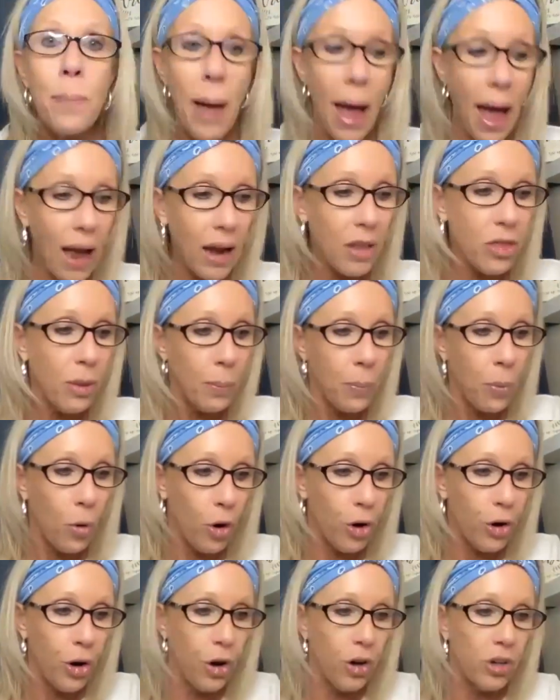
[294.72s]
back the
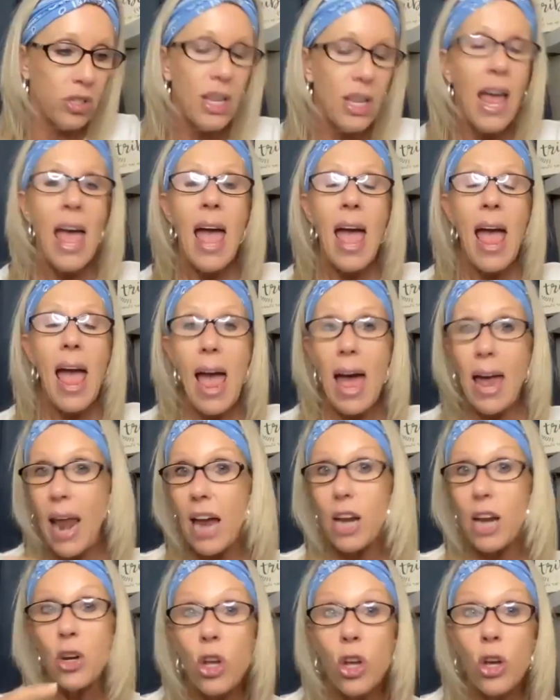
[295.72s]
borders. And
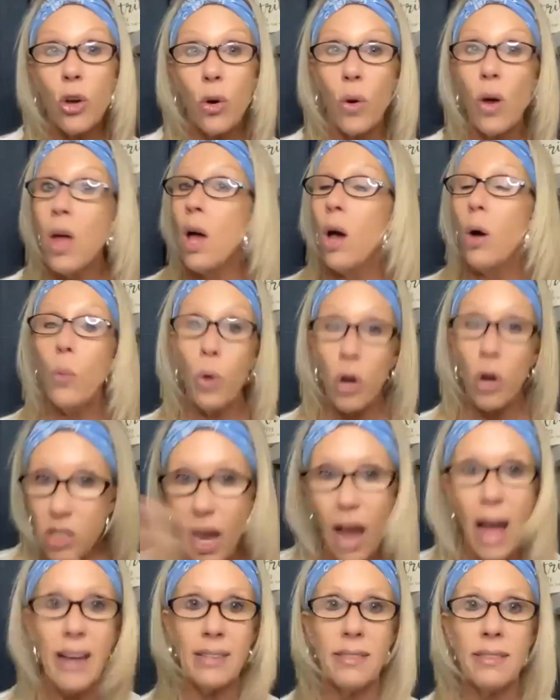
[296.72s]
I knew we're
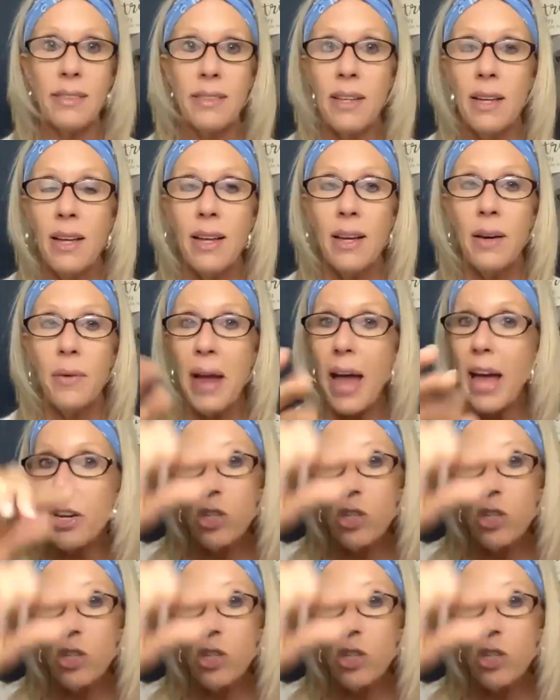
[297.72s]
done. We had